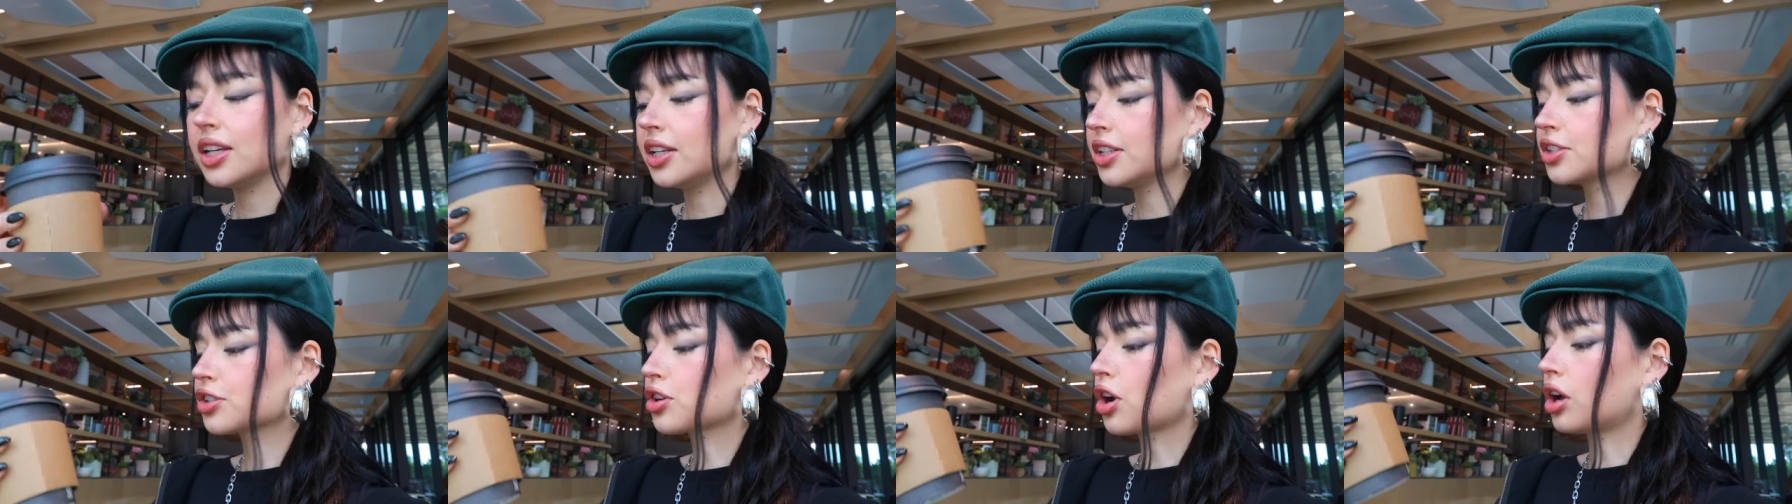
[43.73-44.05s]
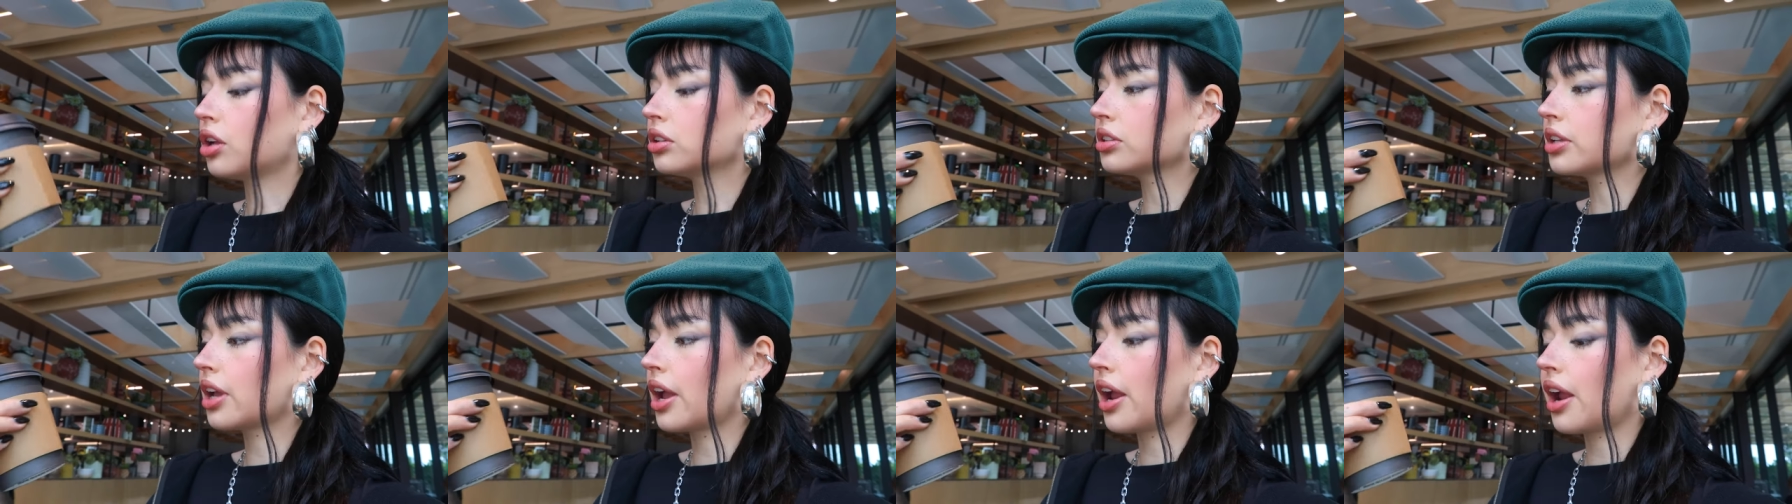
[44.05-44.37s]
It's
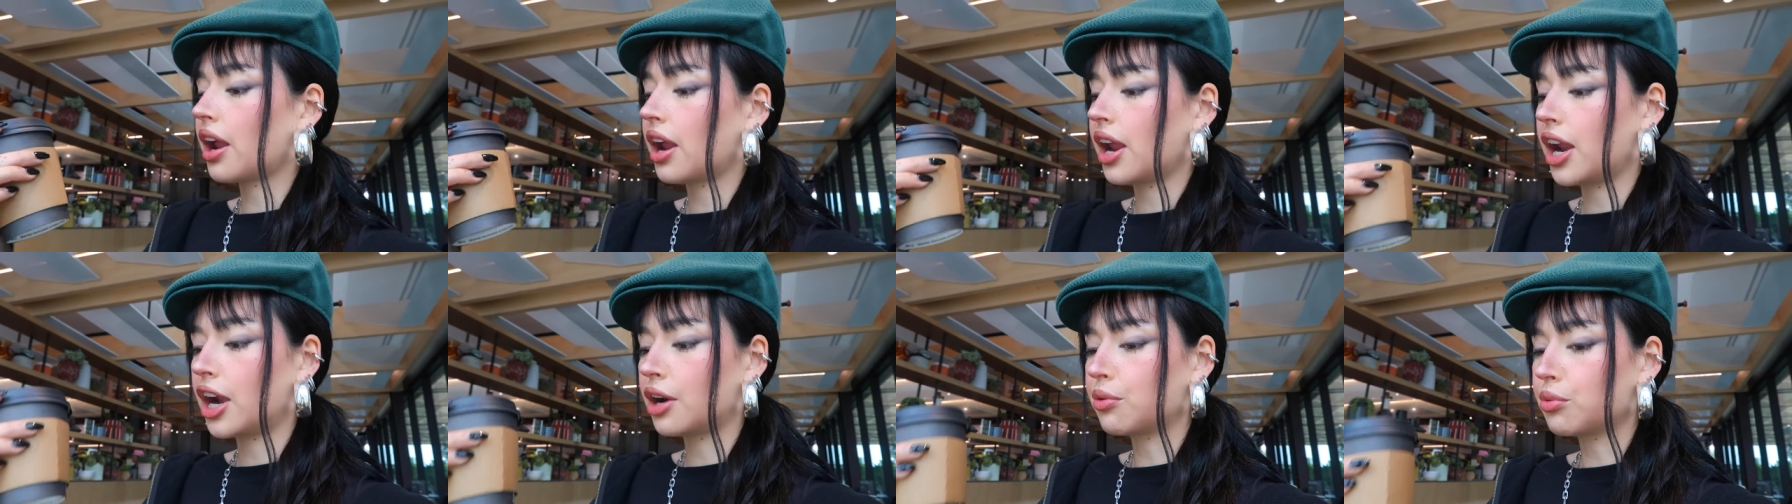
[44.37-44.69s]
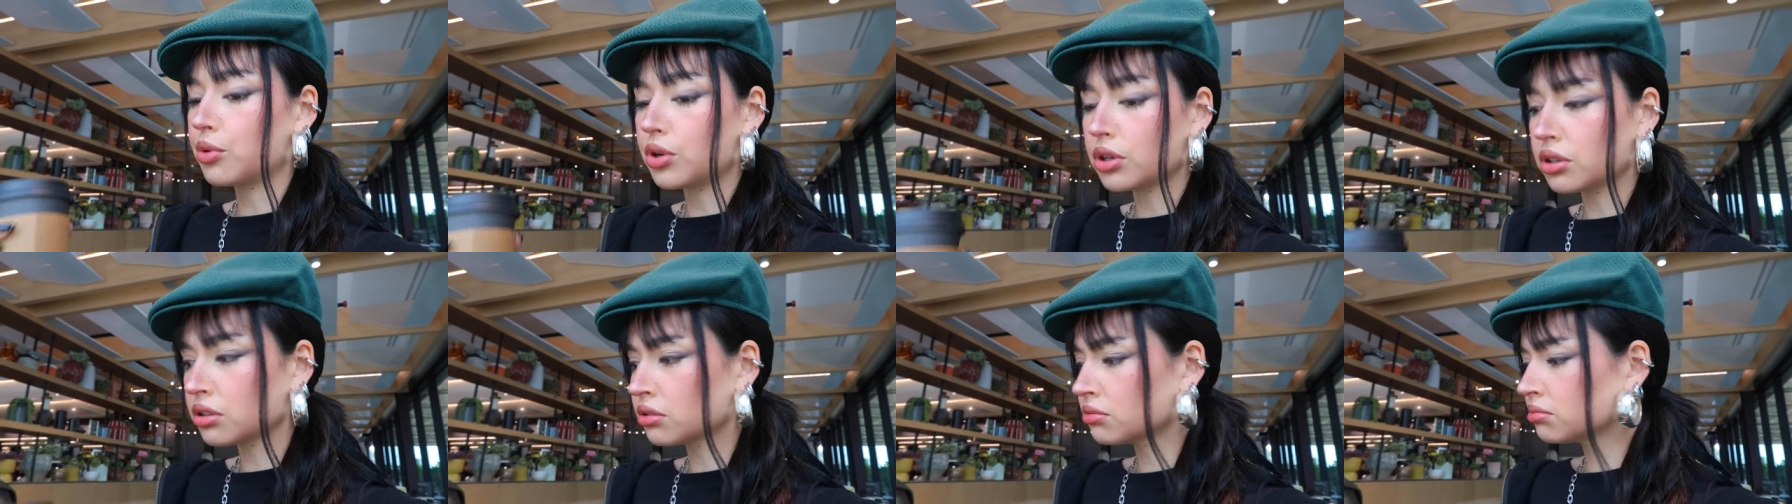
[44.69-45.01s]
called
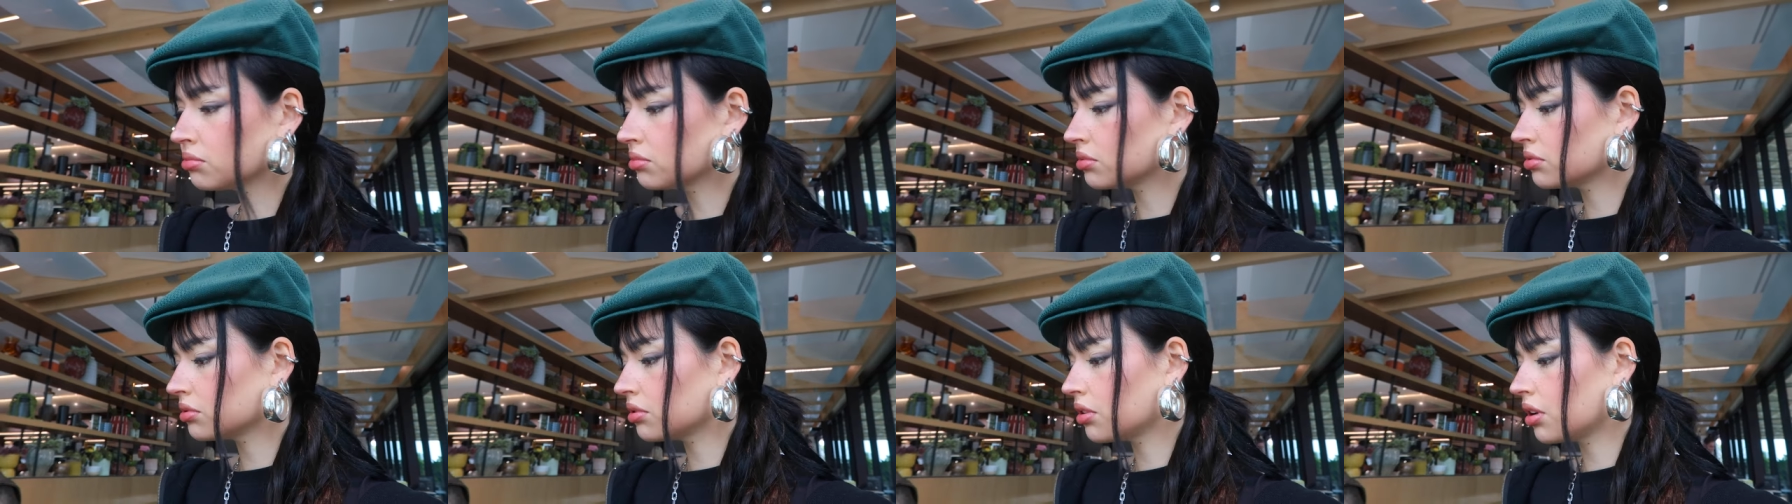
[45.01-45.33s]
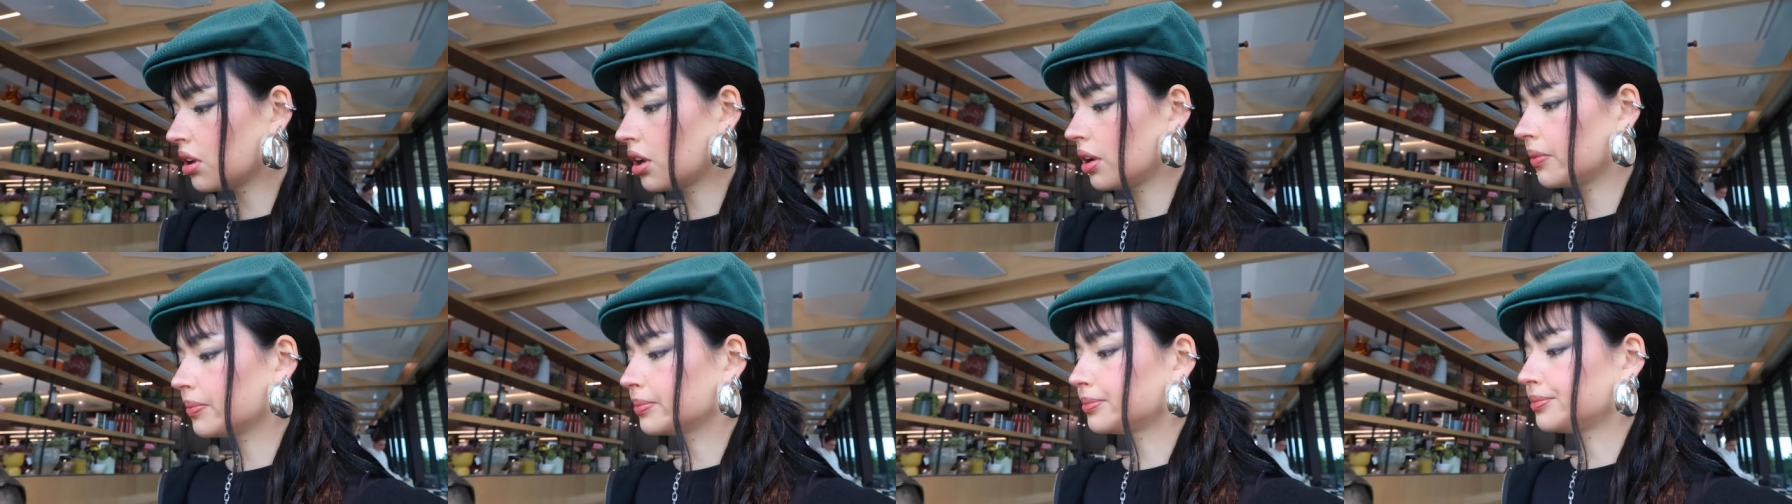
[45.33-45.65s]
Arrow.
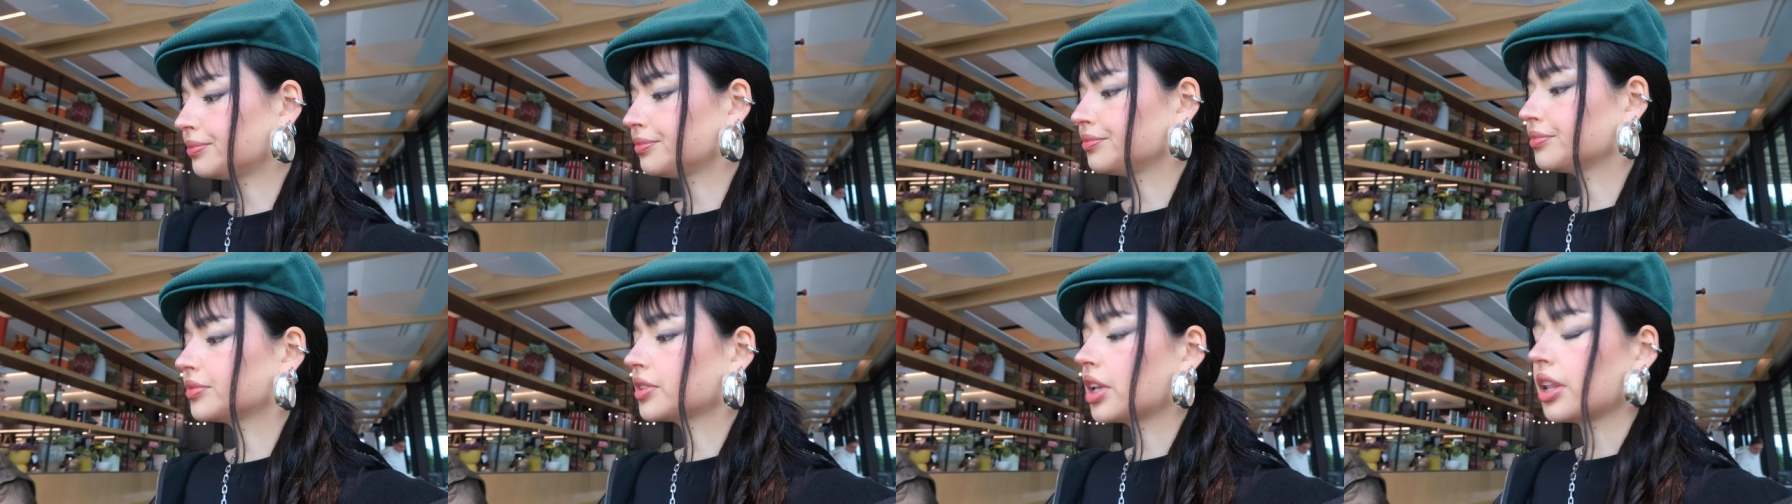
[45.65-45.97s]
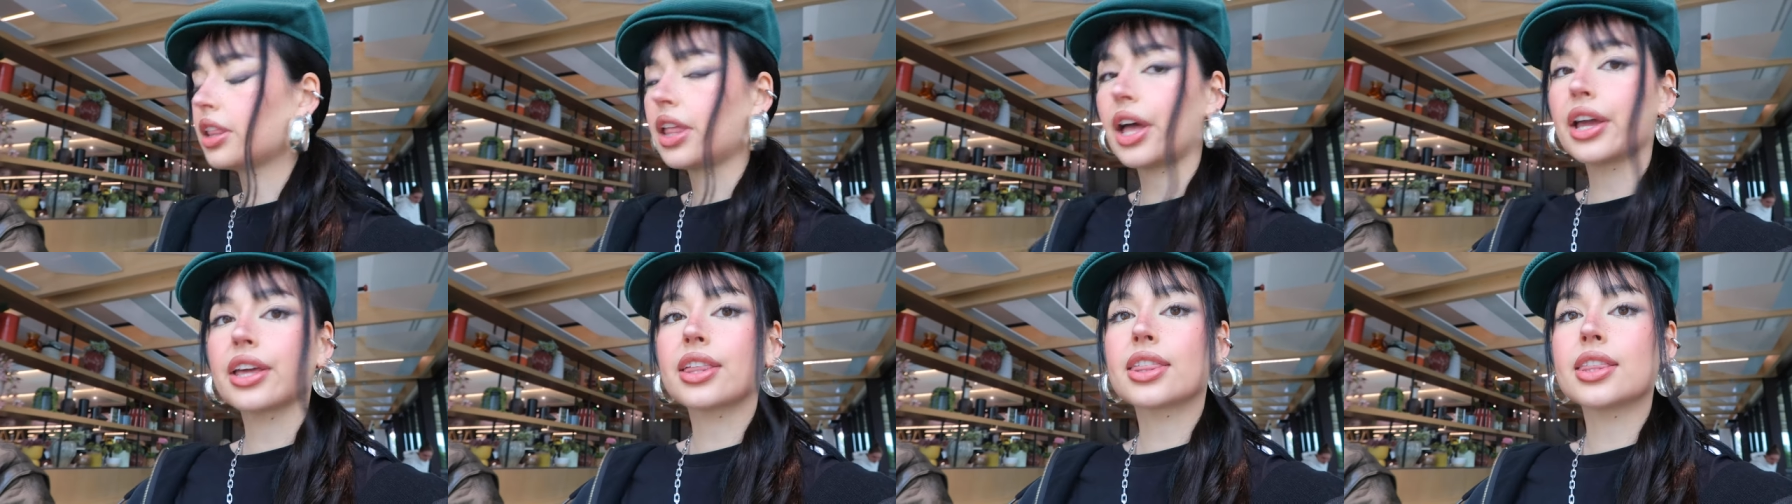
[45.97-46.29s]

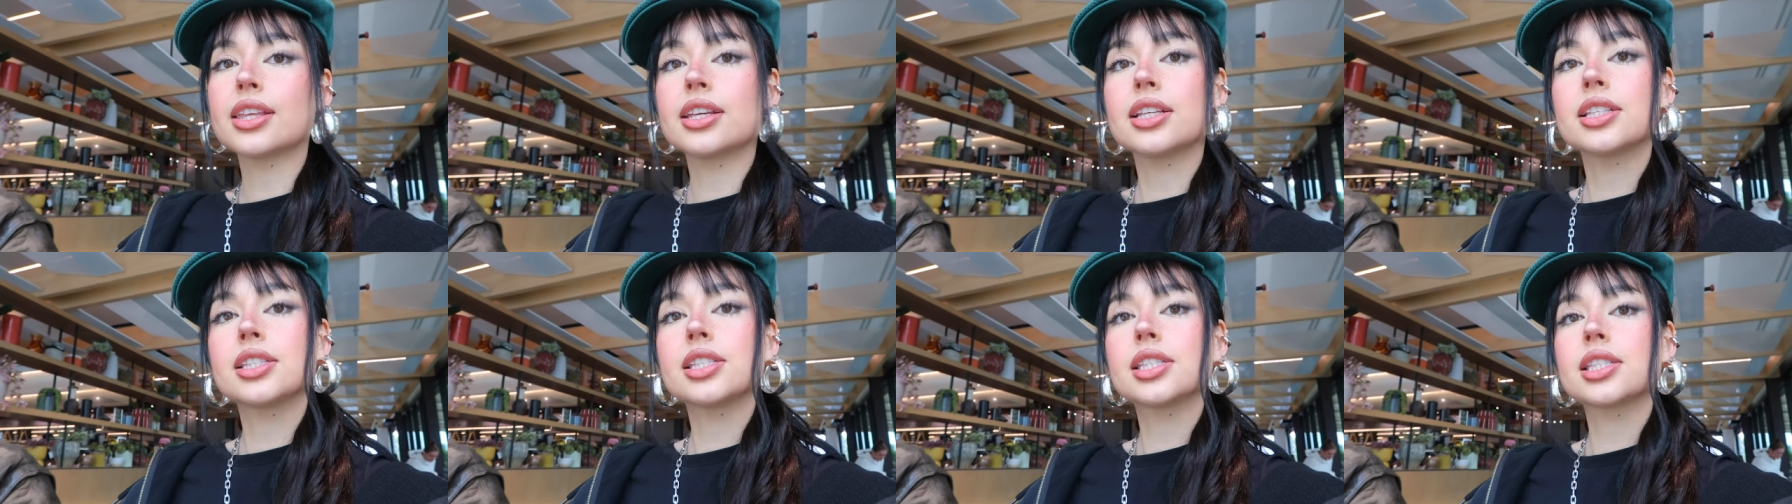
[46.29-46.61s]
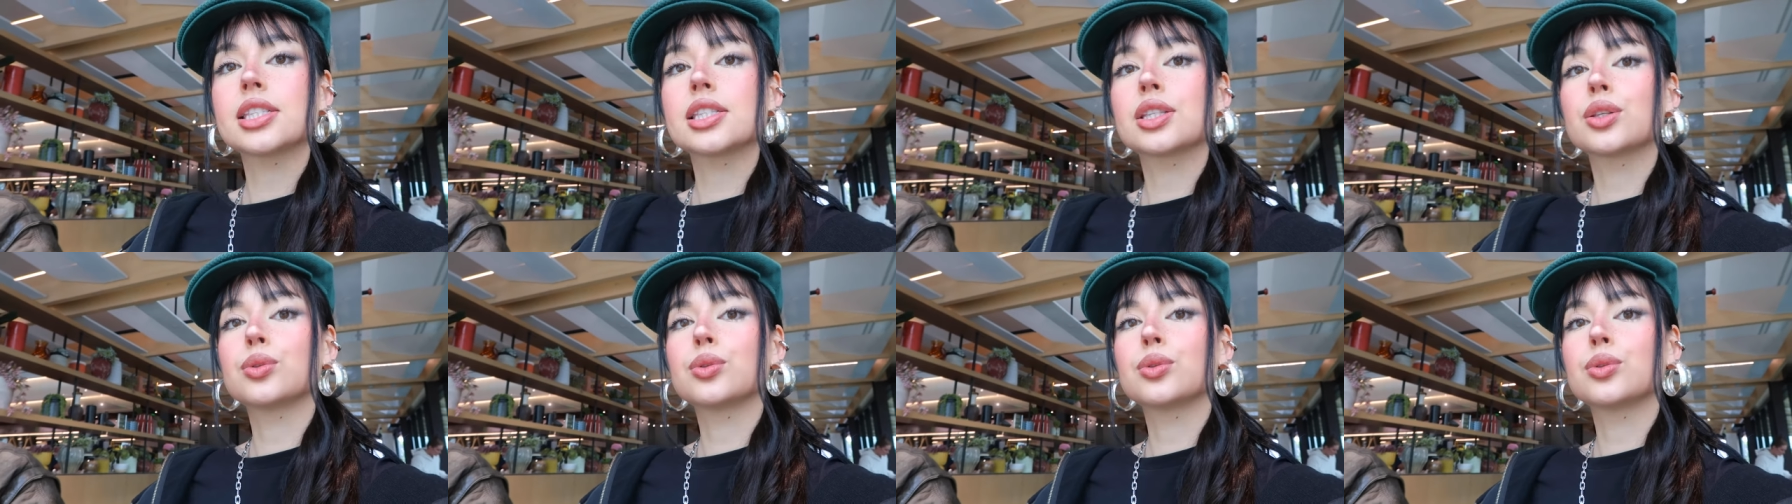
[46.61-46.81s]
Like this.